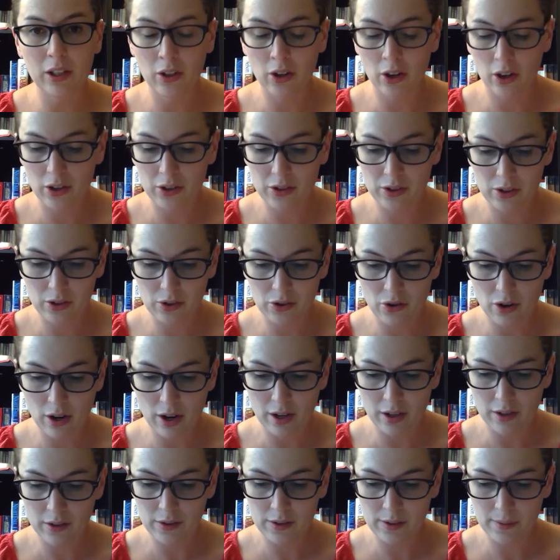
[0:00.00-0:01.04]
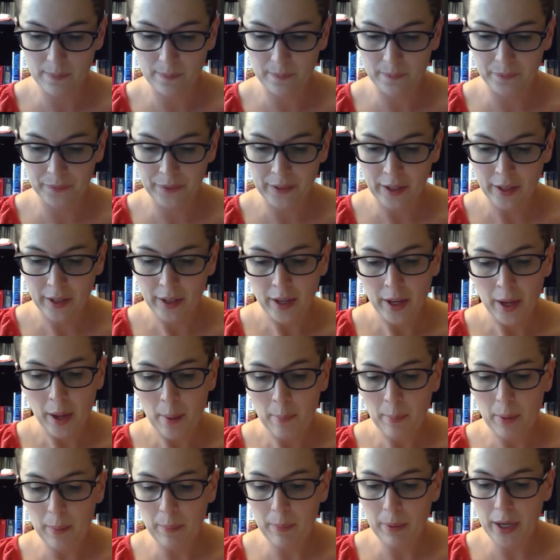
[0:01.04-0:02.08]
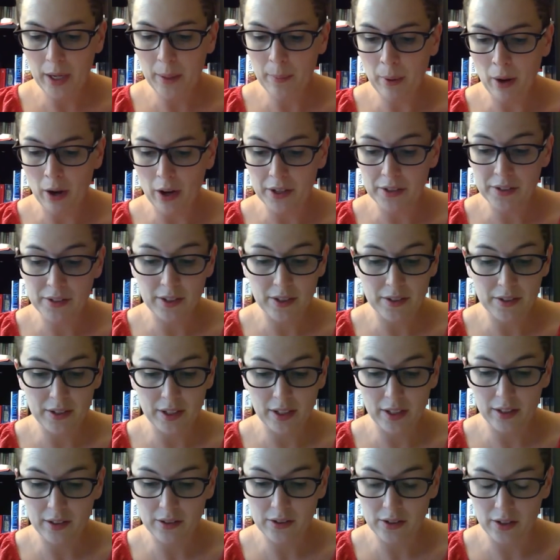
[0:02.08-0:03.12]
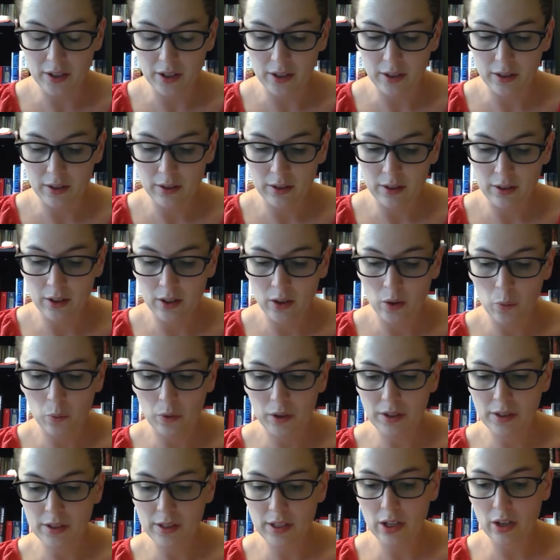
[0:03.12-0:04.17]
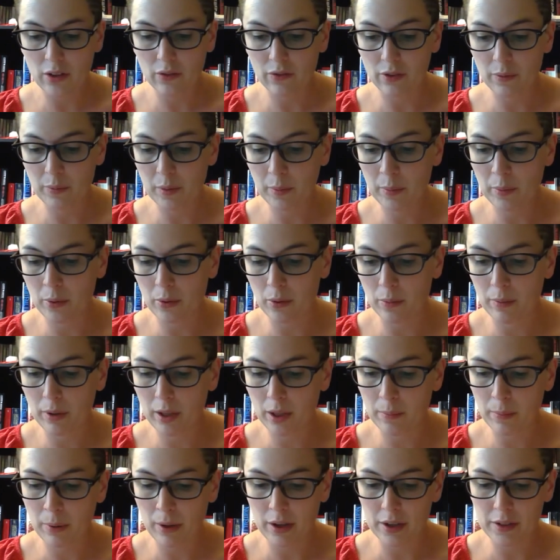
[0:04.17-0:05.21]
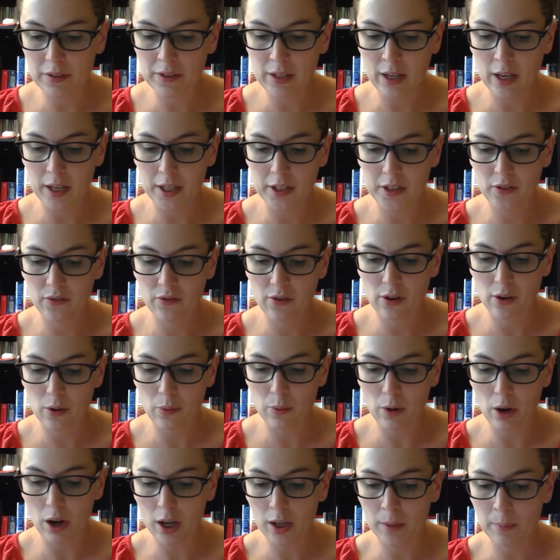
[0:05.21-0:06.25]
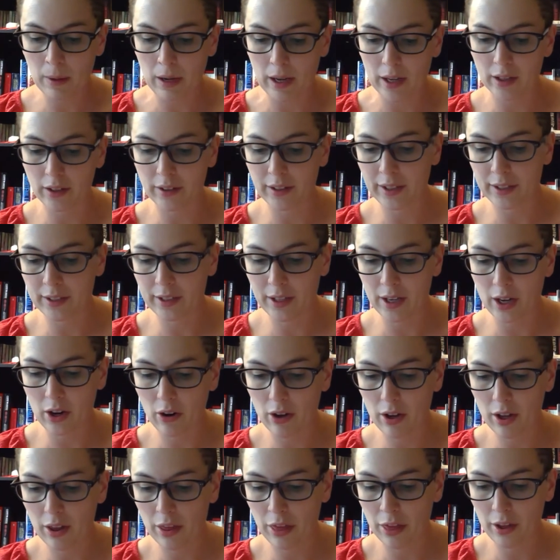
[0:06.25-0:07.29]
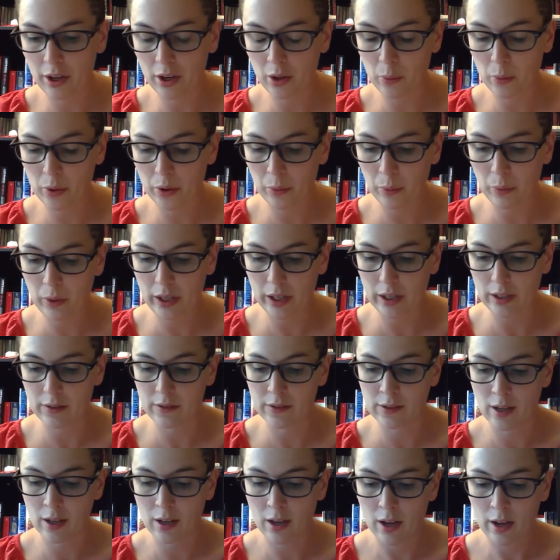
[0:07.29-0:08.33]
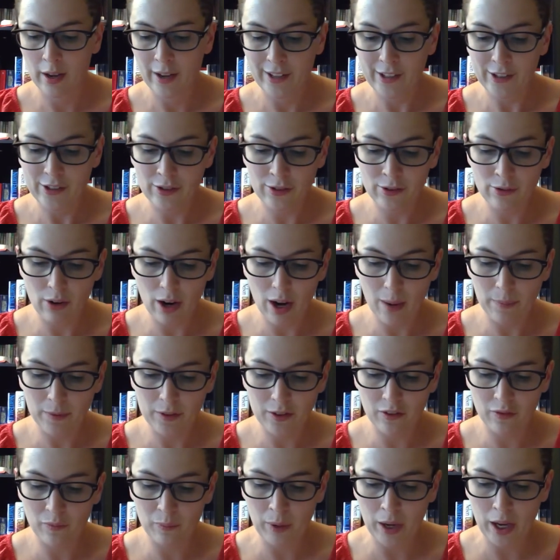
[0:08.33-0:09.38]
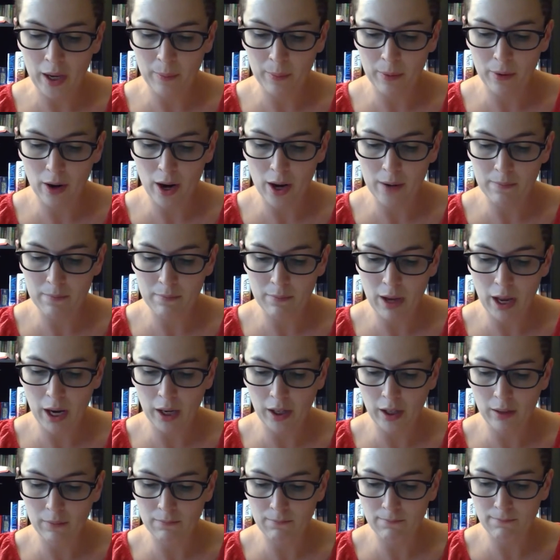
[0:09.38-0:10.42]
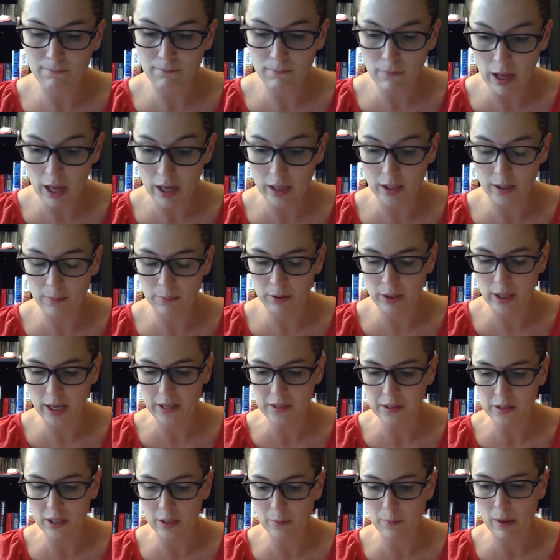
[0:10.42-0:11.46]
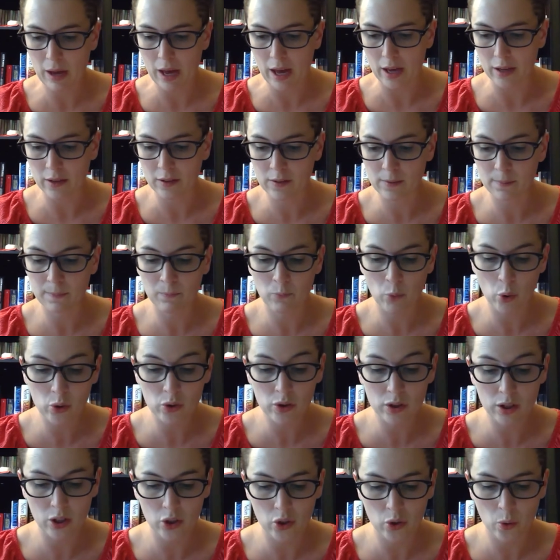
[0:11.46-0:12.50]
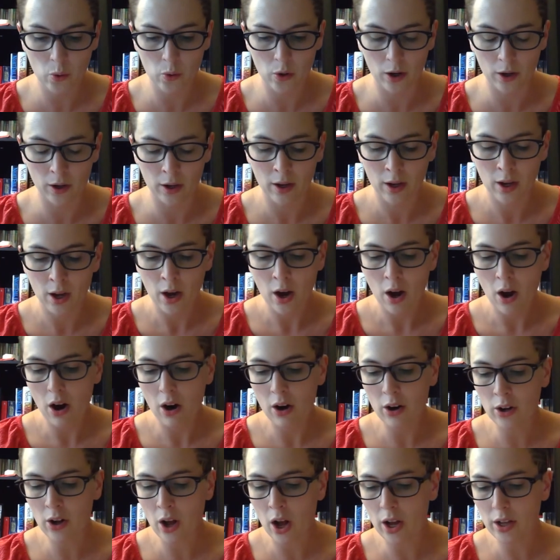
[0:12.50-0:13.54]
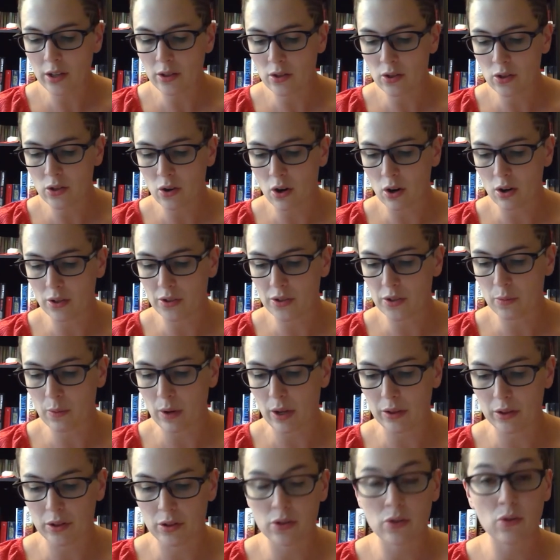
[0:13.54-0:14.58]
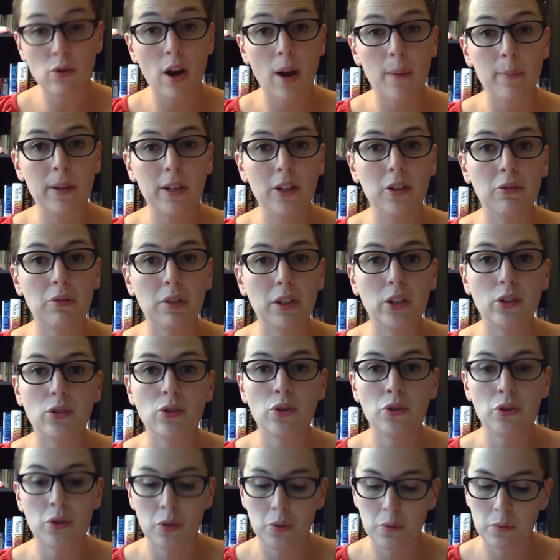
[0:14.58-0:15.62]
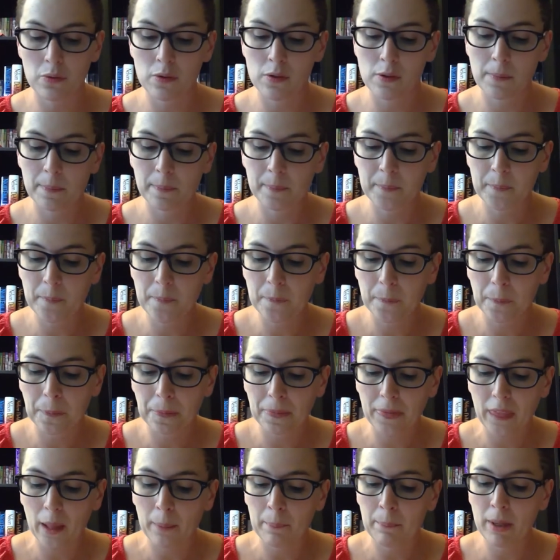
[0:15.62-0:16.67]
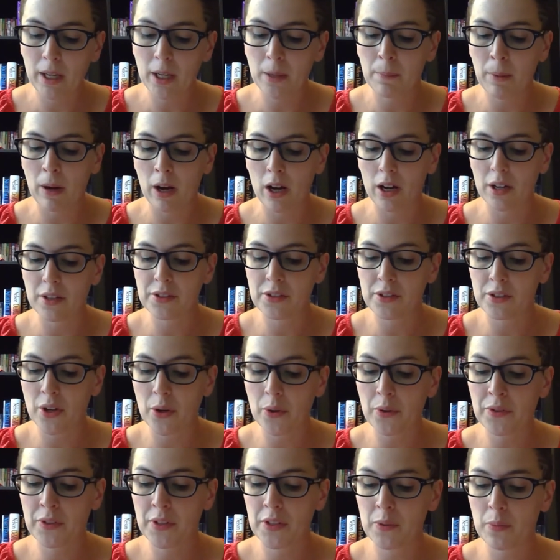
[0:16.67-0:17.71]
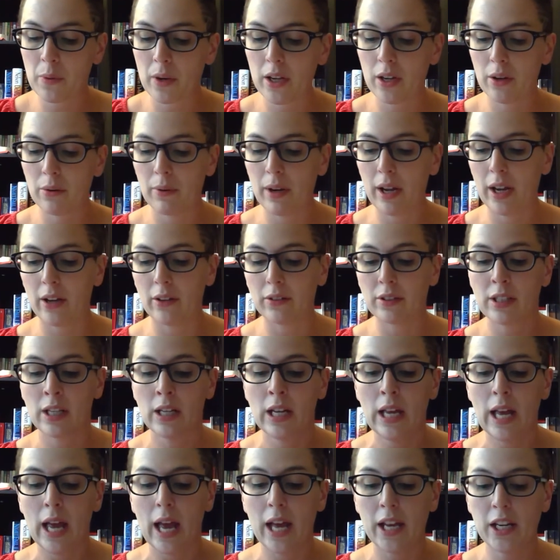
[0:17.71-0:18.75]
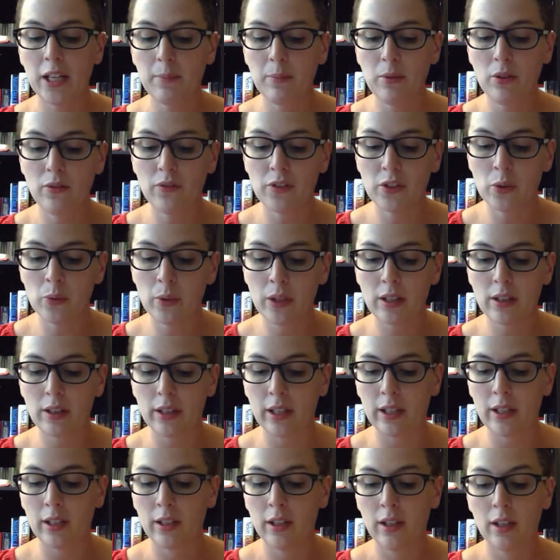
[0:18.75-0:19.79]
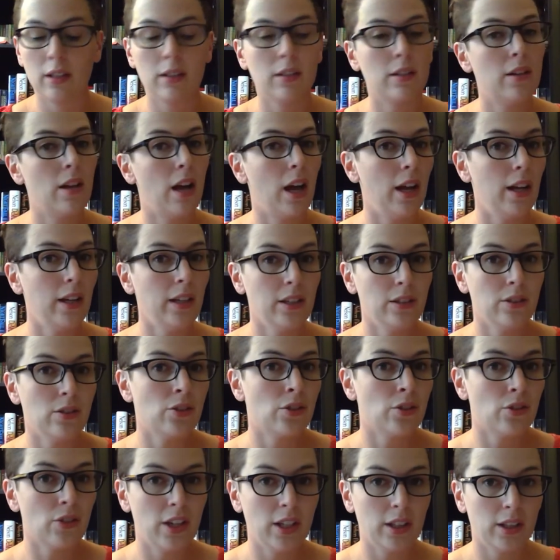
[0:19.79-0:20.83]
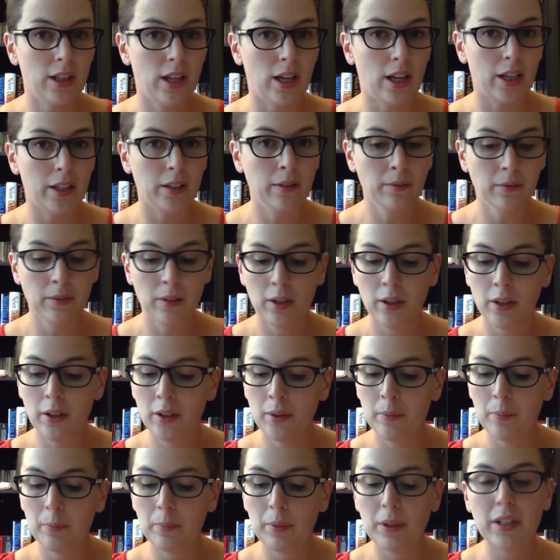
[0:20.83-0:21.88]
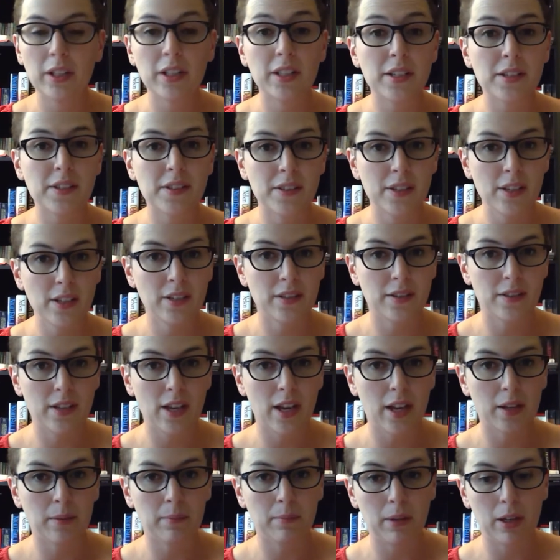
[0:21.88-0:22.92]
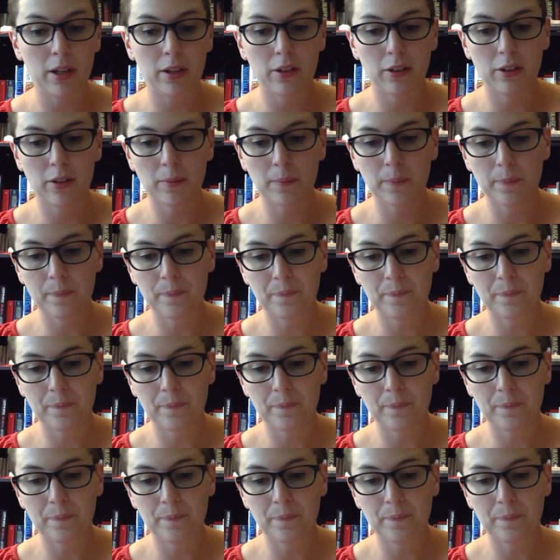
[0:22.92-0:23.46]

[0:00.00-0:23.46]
cars and trucks. But Big Poss doesn't answer. Once down from the pole, Big Poss heads for a rock pile in an area thick with weeds. Scraps of paper and many plastic bags, mostly torn, are caught in snarls around the scrappy green shoots. Big Poss knows his way around, and he moves quickly, not in a straight line, but in a zigzag manner,